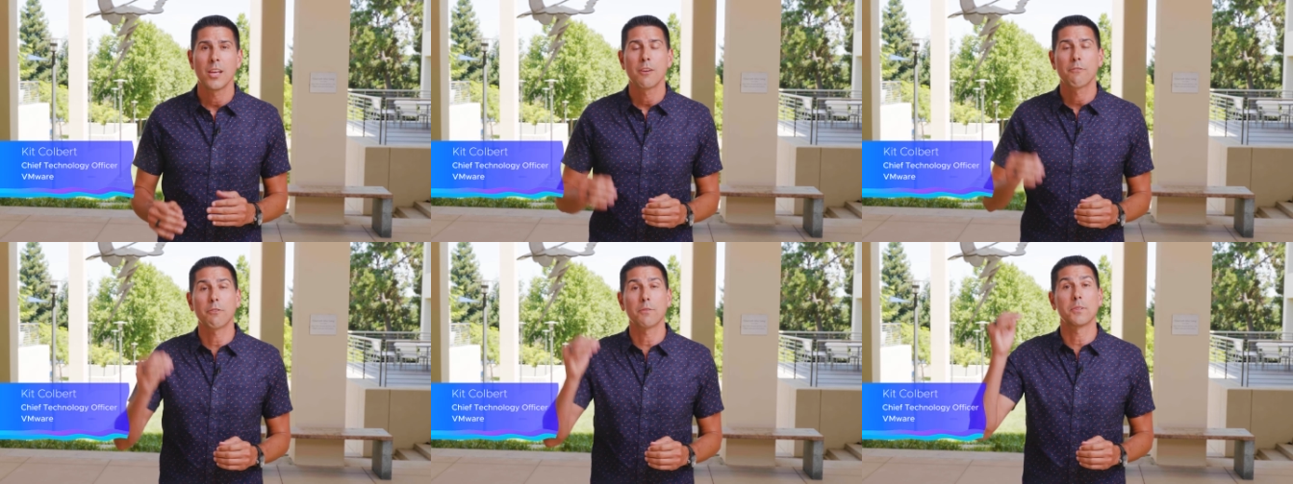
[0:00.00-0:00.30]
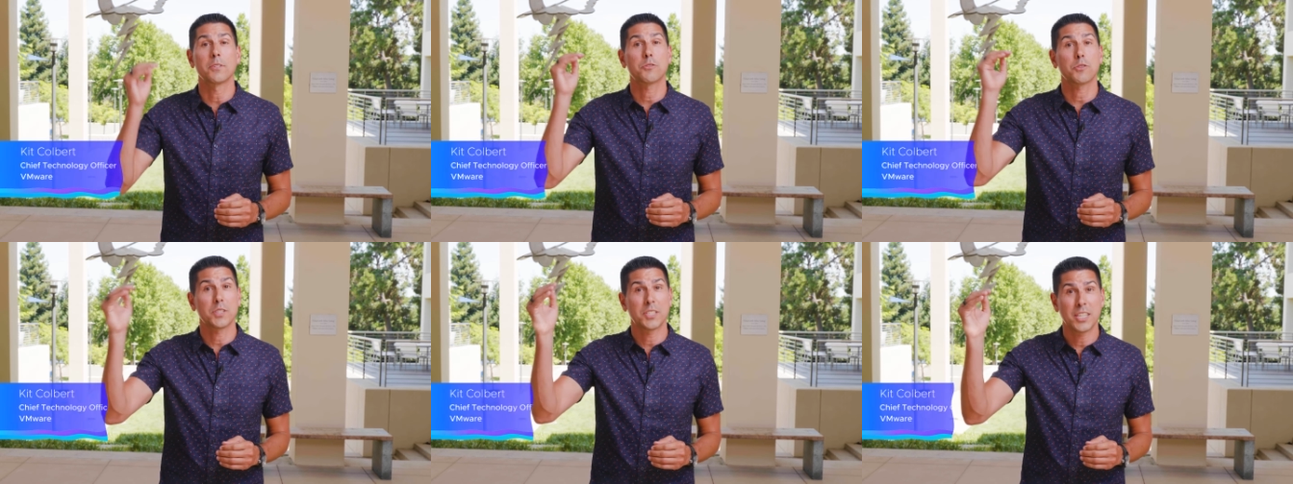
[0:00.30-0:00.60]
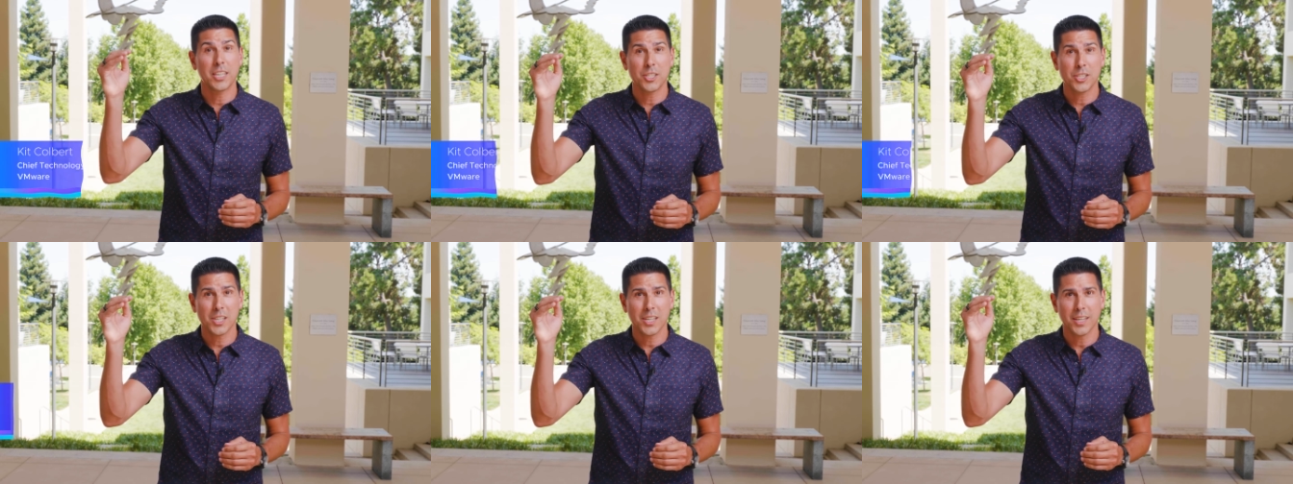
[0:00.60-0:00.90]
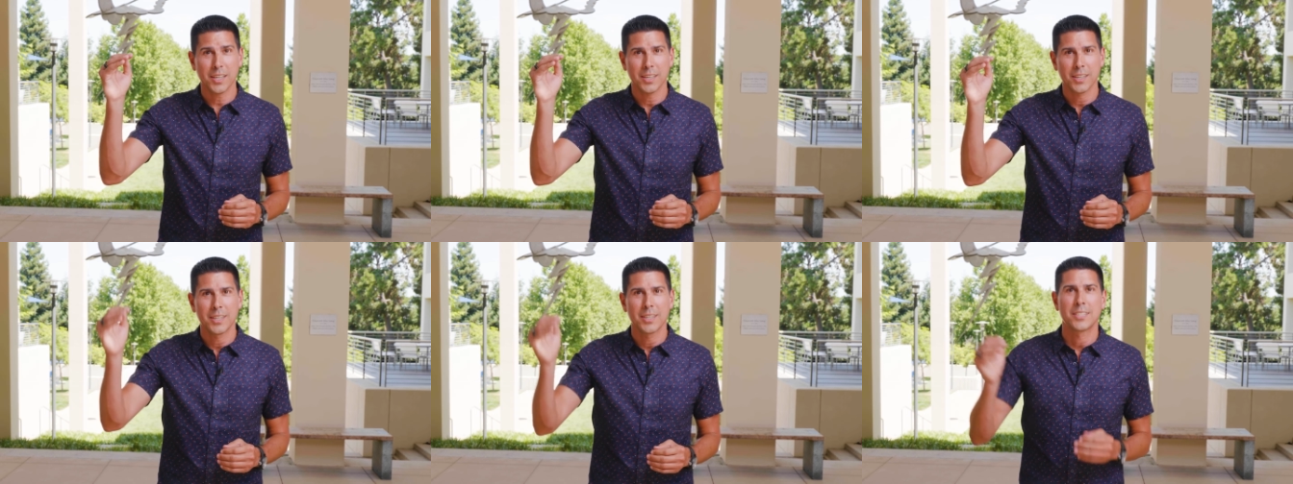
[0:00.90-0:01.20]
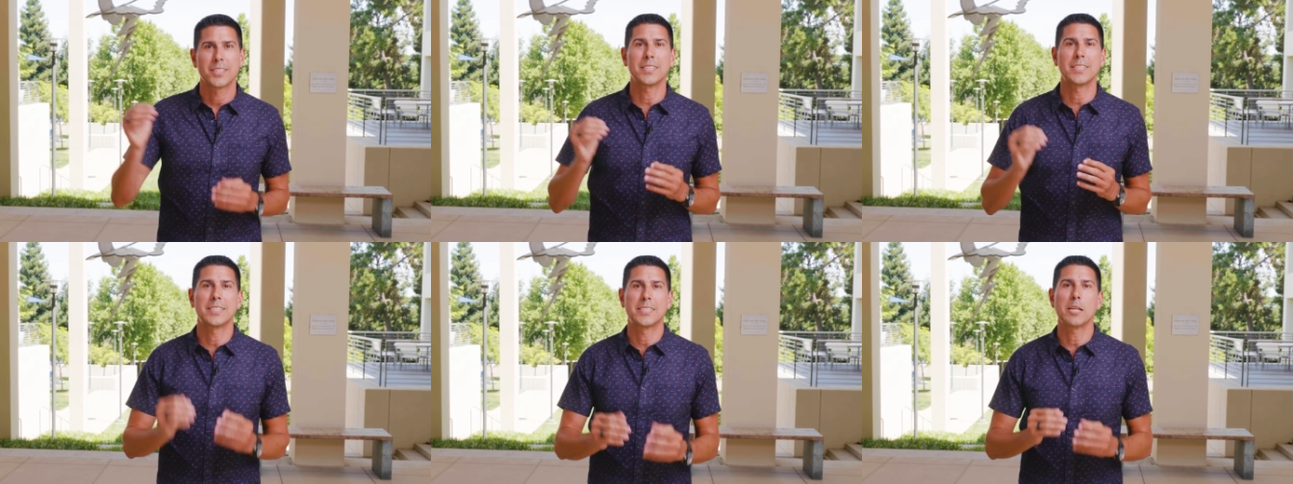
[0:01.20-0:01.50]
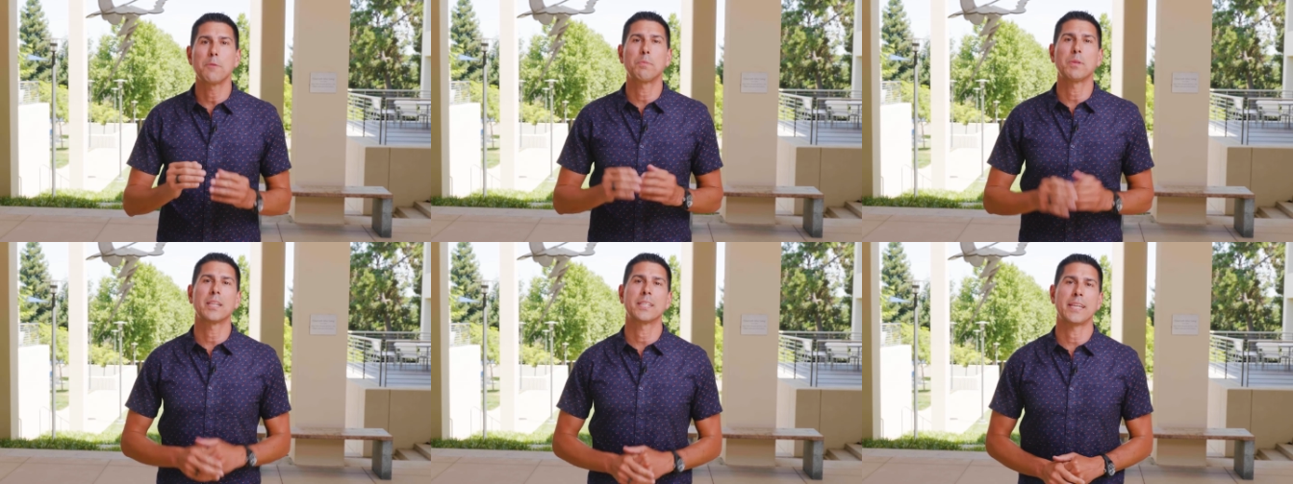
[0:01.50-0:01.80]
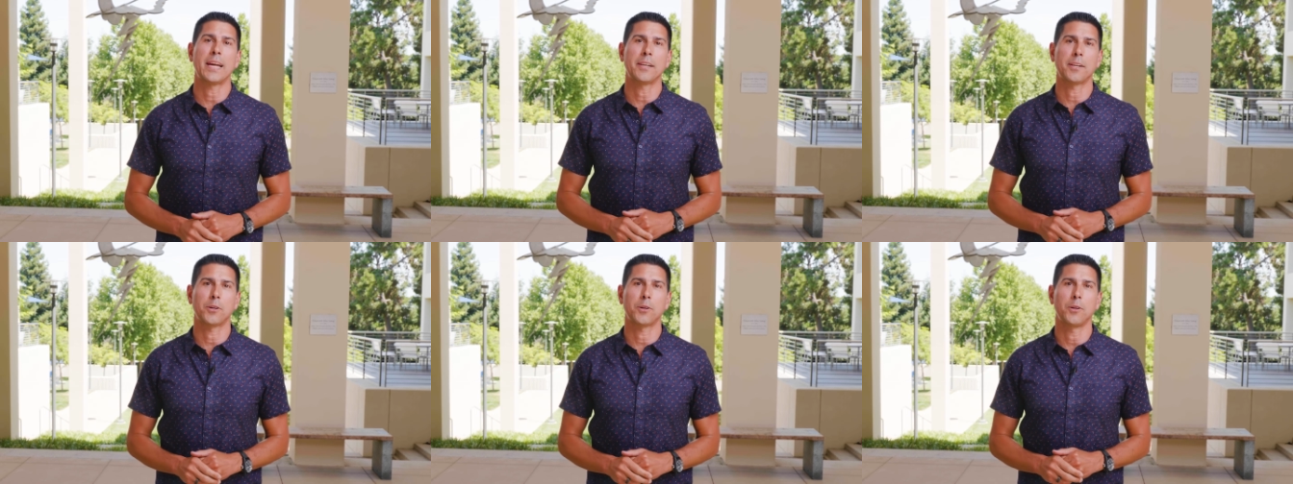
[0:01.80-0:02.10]
from the strategic to the deeply
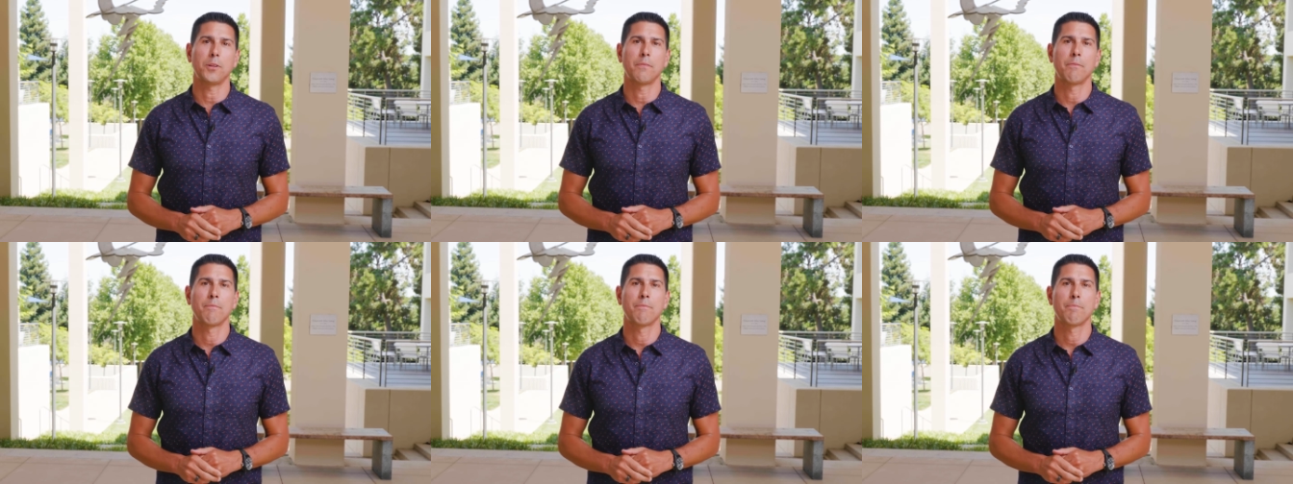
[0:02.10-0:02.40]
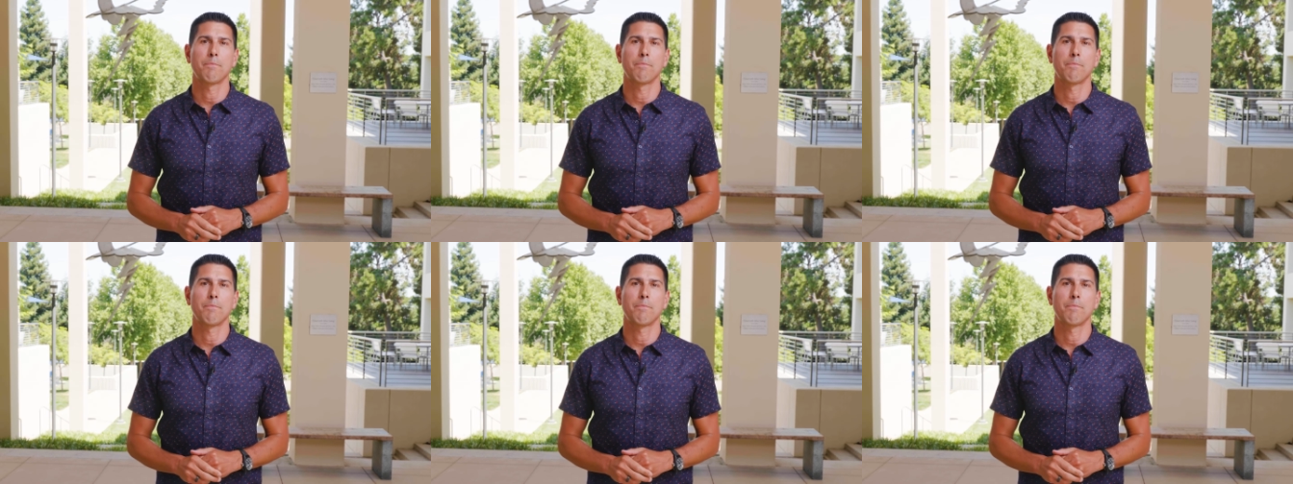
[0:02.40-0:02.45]
technical.